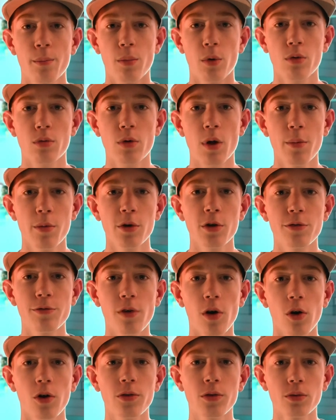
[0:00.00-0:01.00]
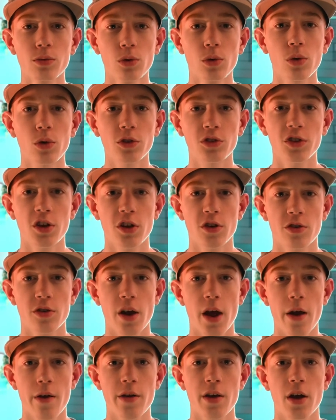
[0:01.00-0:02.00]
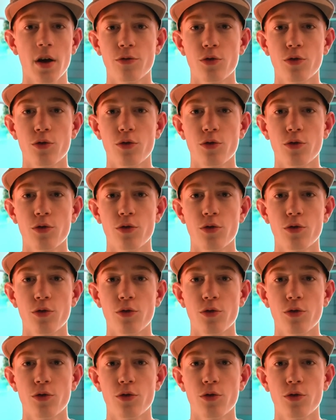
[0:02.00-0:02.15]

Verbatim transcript: but remember to follow the rules in your area.